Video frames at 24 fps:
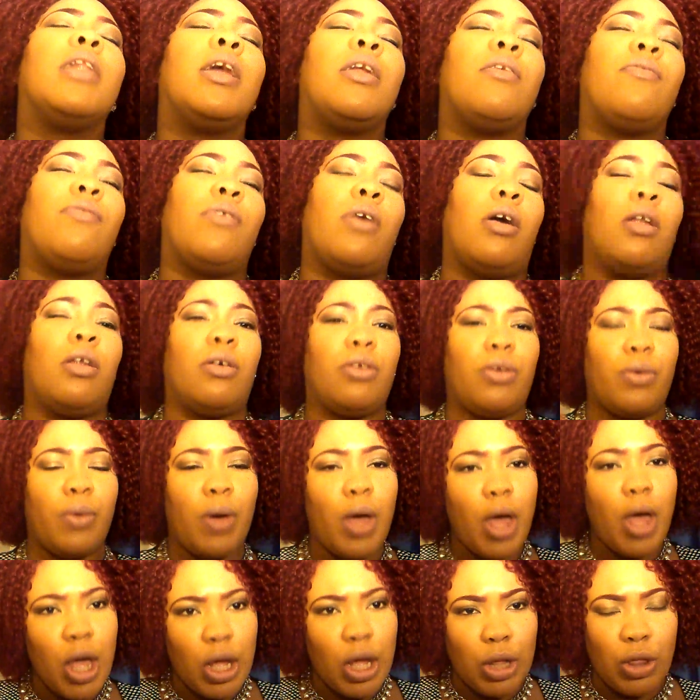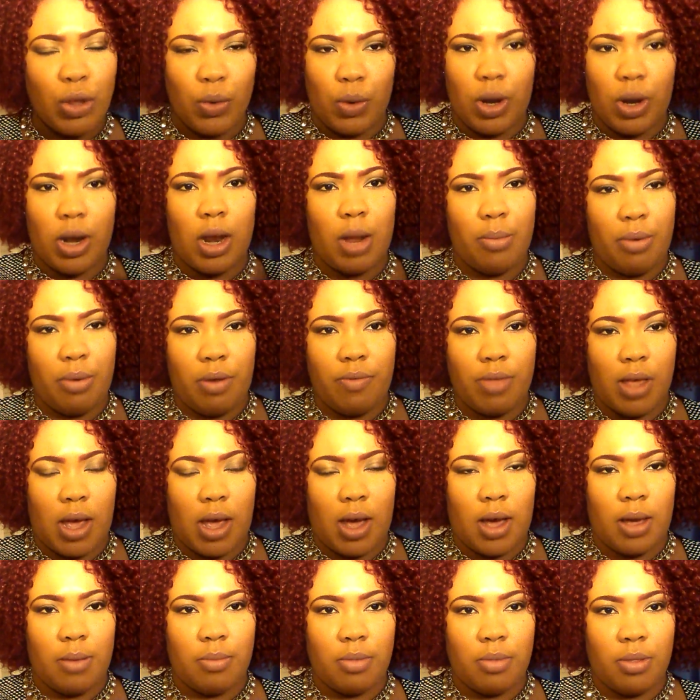Let it fall on you. Do it a number of
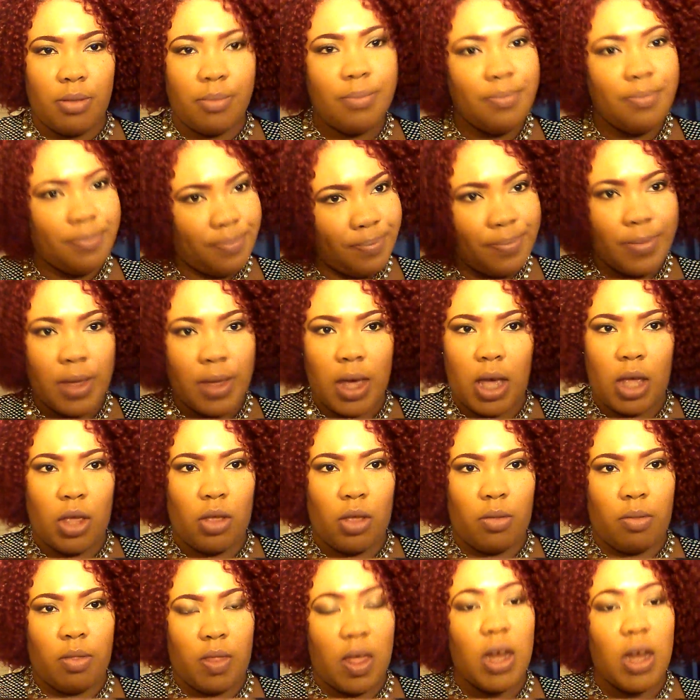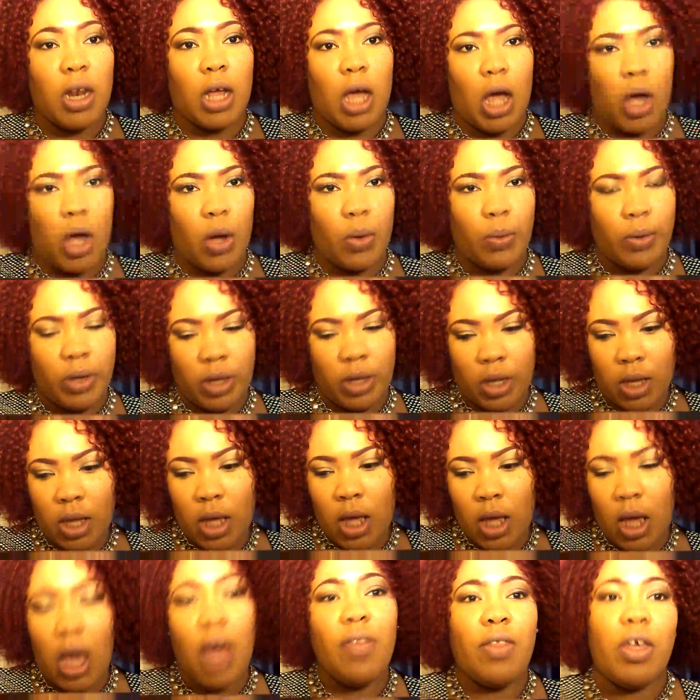times. And then go.
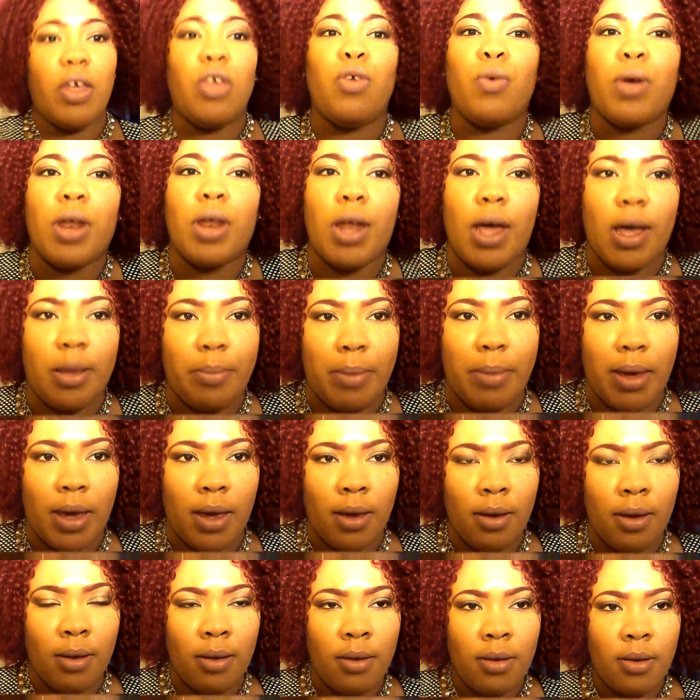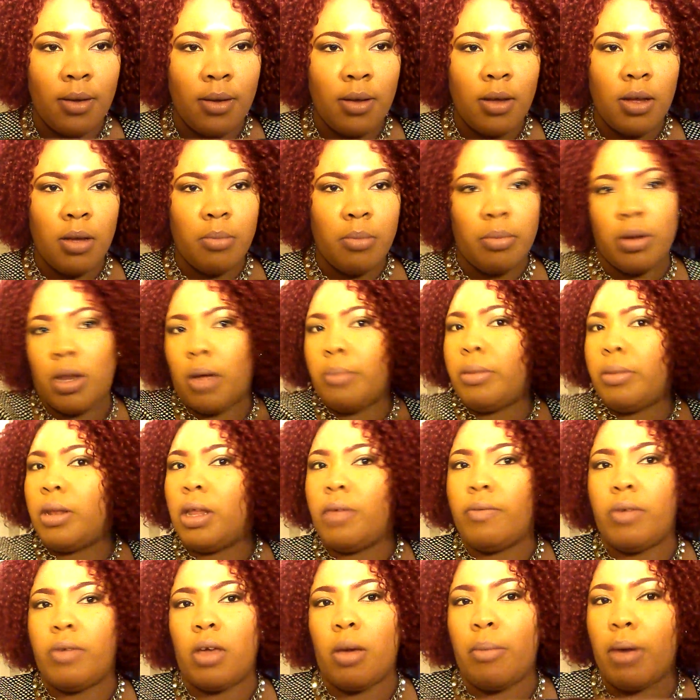And then you can hug me. But don't be
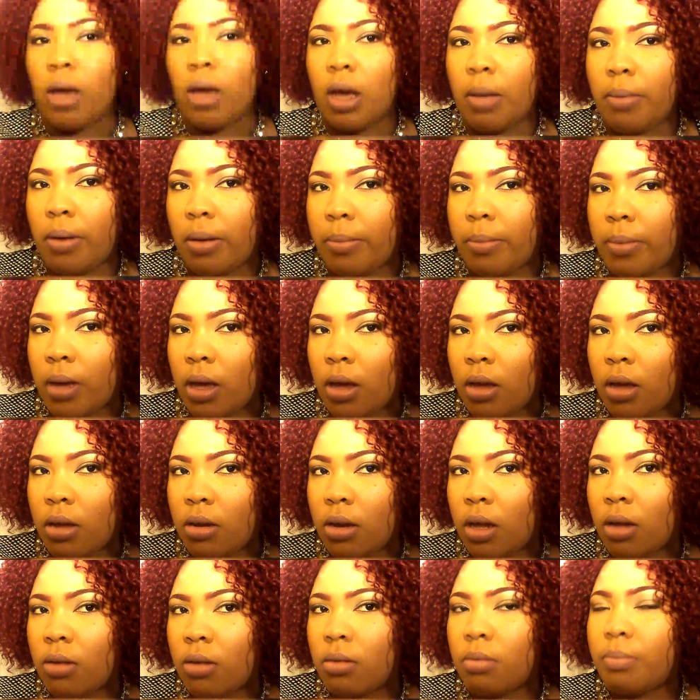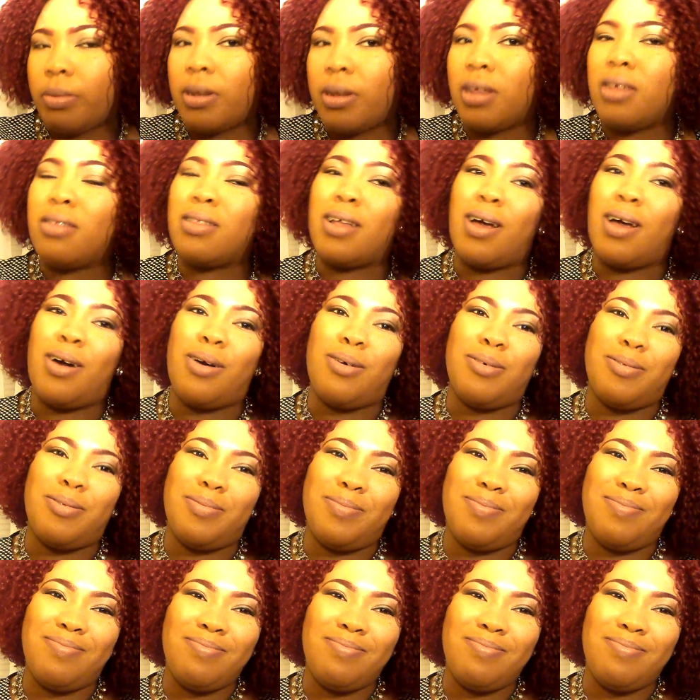leaving your makeup on me. Please don't.